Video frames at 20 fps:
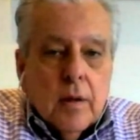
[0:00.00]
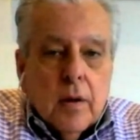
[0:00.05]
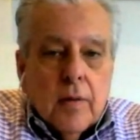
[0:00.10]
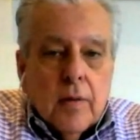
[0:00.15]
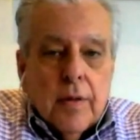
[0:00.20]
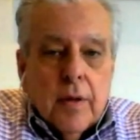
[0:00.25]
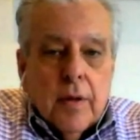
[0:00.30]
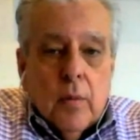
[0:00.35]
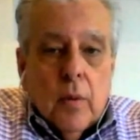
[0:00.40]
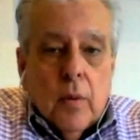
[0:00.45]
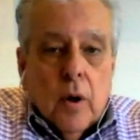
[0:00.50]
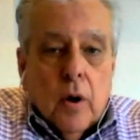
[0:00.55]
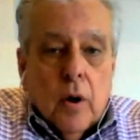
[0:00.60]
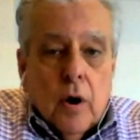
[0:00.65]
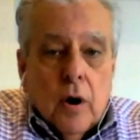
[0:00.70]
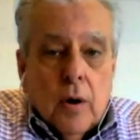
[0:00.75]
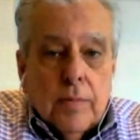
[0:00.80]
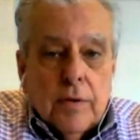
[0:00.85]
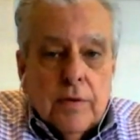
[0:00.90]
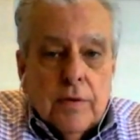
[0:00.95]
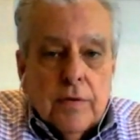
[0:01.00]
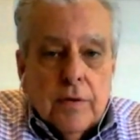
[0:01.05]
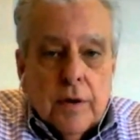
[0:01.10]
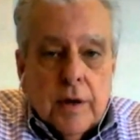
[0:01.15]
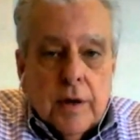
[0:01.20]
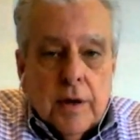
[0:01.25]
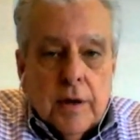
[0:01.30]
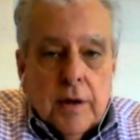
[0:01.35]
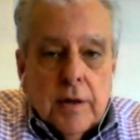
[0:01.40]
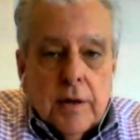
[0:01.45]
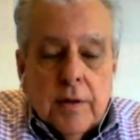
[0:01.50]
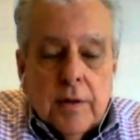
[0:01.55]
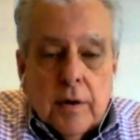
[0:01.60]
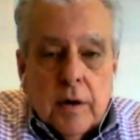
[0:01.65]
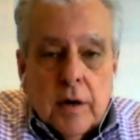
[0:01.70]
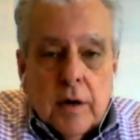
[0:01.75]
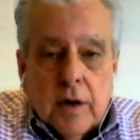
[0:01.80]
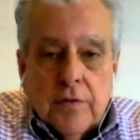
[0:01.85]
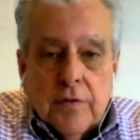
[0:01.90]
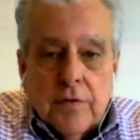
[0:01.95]
They will arbitrate, and their
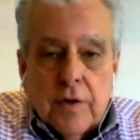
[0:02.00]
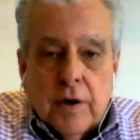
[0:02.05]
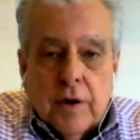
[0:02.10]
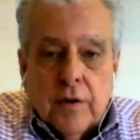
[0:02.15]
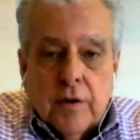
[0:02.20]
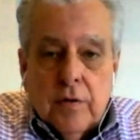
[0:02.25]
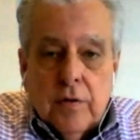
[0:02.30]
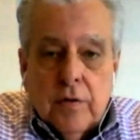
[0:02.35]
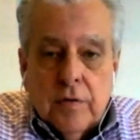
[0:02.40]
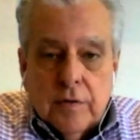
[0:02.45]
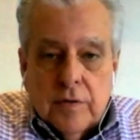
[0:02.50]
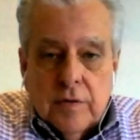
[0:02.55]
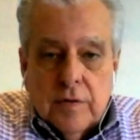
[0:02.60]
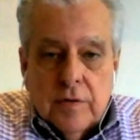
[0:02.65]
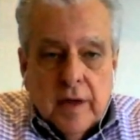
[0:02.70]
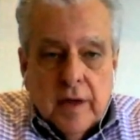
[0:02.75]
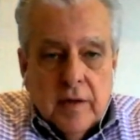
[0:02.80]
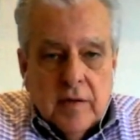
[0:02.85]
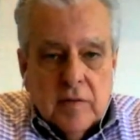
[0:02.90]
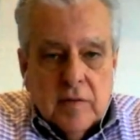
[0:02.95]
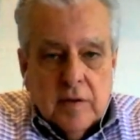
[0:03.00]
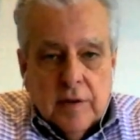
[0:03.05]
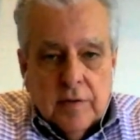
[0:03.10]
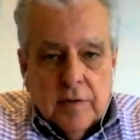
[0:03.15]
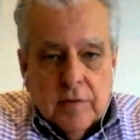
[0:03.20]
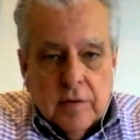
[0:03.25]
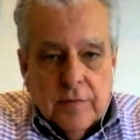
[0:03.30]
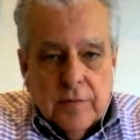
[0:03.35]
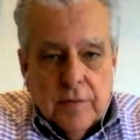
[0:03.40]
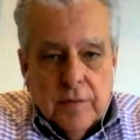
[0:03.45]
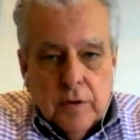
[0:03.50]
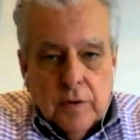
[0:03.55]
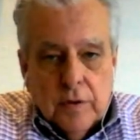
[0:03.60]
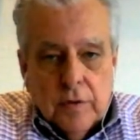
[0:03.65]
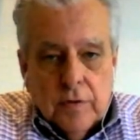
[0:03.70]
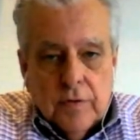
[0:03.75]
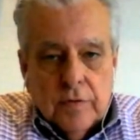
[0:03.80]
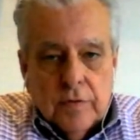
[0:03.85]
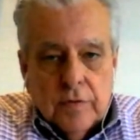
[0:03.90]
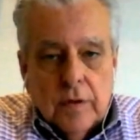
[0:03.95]
contract usually states that. So if you
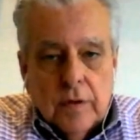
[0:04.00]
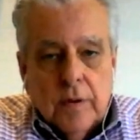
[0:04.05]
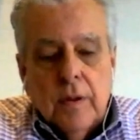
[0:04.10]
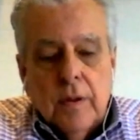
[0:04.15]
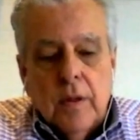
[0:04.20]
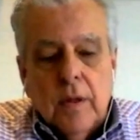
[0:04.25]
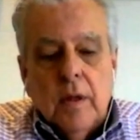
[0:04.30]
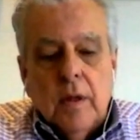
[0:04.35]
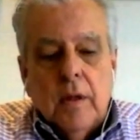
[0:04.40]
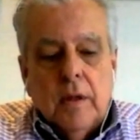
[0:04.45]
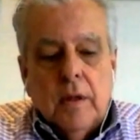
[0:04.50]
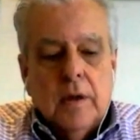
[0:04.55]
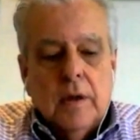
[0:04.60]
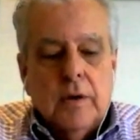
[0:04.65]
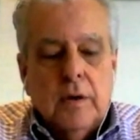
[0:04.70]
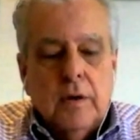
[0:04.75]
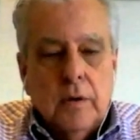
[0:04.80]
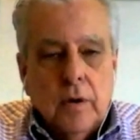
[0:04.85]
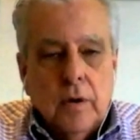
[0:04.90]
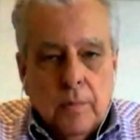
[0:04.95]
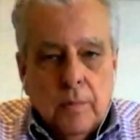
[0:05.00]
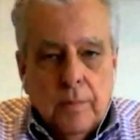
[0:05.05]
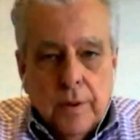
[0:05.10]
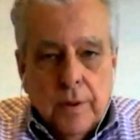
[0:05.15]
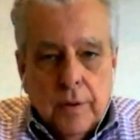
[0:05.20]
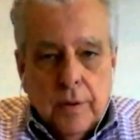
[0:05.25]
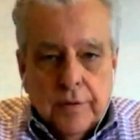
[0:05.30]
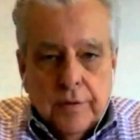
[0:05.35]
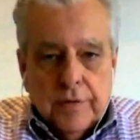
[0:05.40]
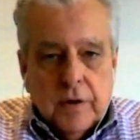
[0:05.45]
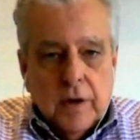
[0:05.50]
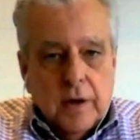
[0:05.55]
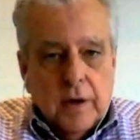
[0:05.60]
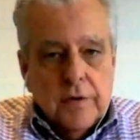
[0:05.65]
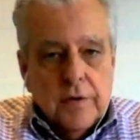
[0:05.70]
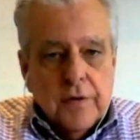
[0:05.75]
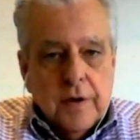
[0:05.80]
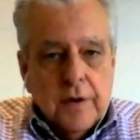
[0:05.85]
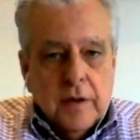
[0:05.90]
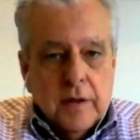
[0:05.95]
use a new home builder's
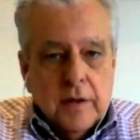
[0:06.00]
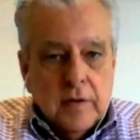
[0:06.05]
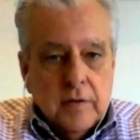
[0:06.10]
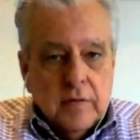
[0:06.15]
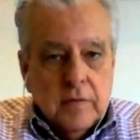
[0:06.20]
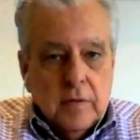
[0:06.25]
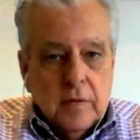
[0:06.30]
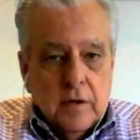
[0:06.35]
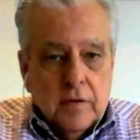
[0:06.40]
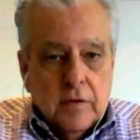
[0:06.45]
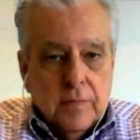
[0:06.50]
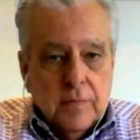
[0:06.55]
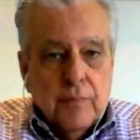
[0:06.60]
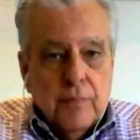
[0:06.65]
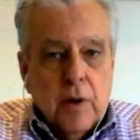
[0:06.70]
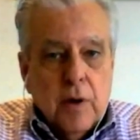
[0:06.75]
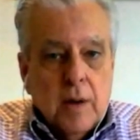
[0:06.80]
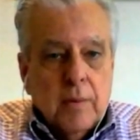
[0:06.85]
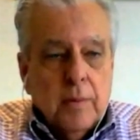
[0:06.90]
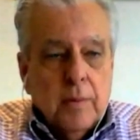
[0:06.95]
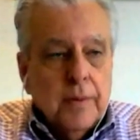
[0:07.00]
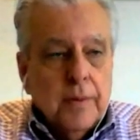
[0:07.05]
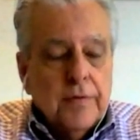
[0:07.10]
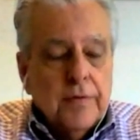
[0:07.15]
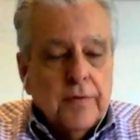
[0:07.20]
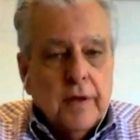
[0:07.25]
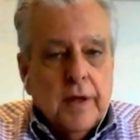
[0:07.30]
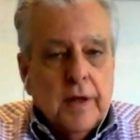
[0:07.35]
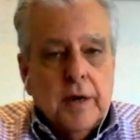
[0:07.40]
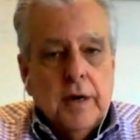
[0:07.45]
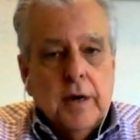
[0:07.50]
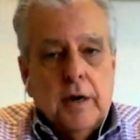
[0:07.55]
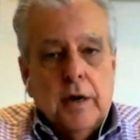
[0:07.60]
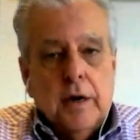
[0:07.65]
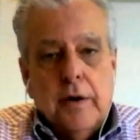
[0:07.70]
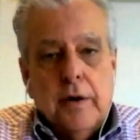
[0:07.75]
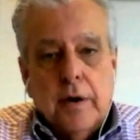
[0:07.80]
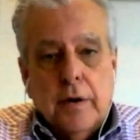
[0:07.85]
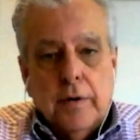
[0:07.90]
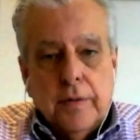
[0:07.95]
contract, it's probably stated
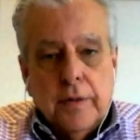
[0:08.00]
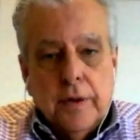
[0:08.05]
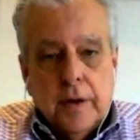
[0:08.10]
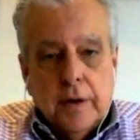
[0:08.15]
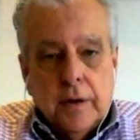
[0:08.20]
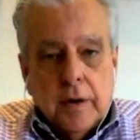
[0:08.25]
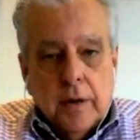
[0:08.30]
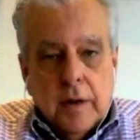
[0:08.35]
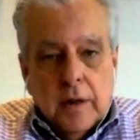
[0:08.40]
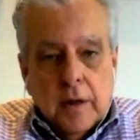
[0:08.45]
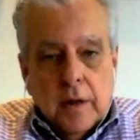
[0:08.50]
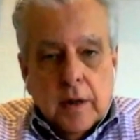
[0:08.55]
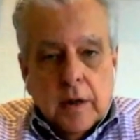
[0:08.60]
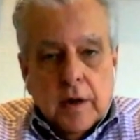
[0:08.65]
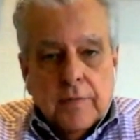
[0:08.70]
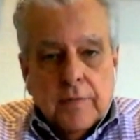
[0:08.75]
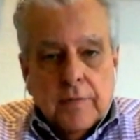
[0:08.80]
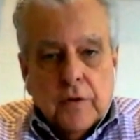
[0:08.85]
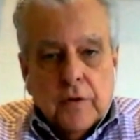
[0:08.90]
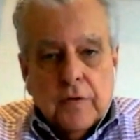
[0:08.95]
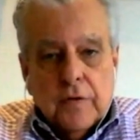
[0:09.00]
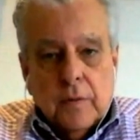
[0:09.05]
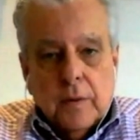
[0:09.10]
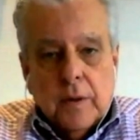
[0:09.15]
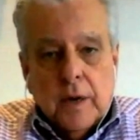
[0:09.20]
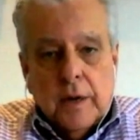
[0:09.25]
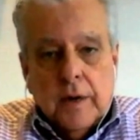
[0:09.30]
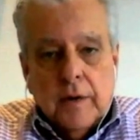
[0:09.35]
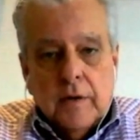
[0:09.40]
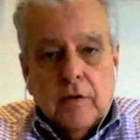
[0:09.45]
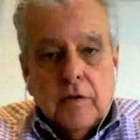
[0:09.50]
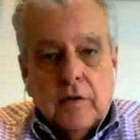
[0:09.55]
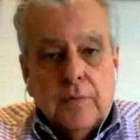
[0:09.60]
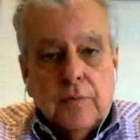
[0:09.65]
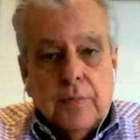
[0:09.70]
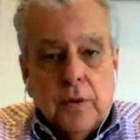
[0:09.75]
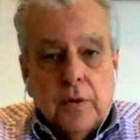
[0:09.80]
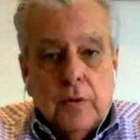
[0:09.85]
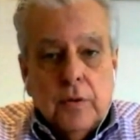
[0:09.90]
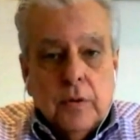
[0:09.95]
in there that if there's some kind of
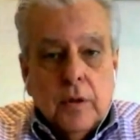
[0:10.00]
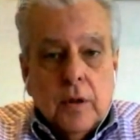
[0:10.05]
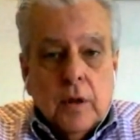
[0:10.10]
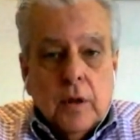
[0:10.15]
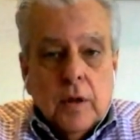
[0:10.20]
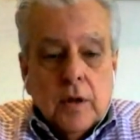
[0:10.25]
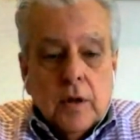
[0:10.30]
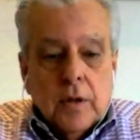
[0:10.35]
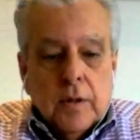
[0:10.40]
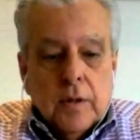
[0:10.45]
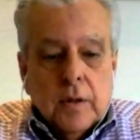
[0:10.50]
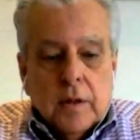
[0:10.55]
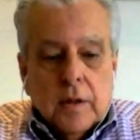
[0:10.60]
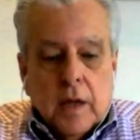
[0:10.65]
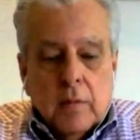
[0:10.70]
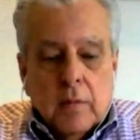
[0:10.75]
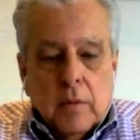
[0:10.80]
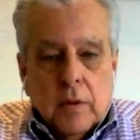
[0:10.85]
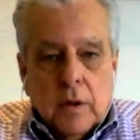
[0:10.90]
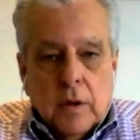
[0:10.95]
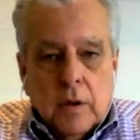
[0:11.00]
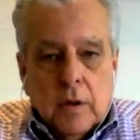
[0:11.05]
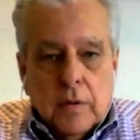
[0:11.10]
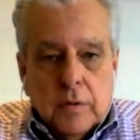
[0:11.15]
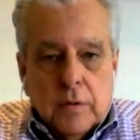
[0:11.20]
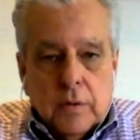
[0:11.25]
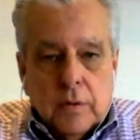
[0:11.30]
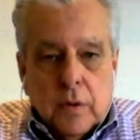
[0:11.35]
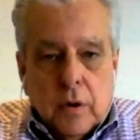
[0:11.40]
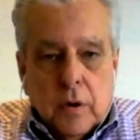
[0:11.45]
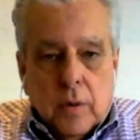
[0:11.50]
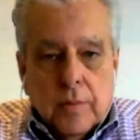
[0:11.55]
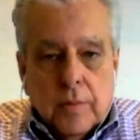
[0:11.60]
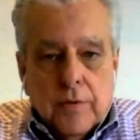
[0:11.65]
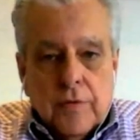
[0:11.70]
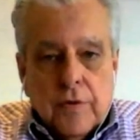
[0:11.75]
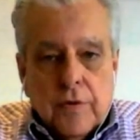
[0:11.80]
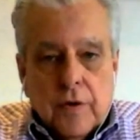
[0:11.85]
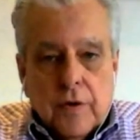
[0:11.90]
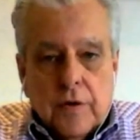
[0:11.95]
dispute, that they would go to
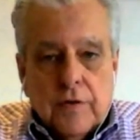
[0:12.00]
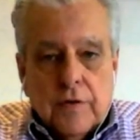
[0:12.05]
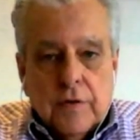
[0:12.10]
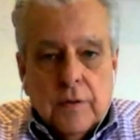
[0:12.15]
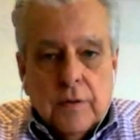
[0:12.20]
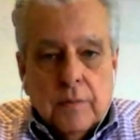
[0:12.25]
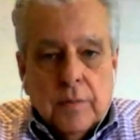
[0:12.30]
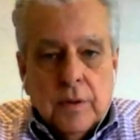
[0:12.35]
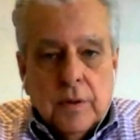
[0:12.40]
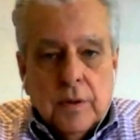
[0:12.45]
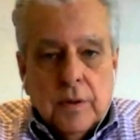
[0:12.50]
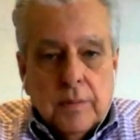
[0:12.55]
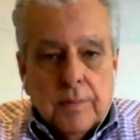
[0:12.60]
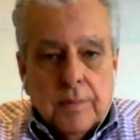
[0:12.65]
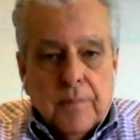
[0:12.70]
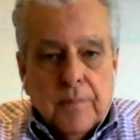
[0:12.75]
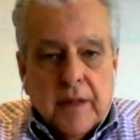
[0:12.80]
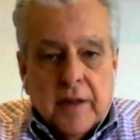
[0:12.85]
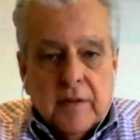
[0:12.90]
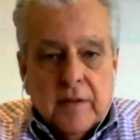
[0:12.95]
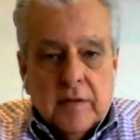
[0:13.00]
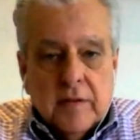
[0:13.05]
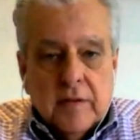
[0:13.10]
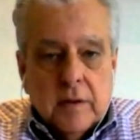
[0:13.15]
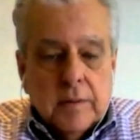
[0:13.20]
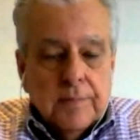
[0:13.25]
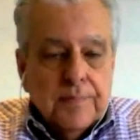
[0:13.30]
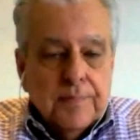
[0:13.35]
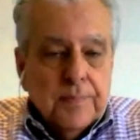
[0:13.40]
arbitration, but that's it,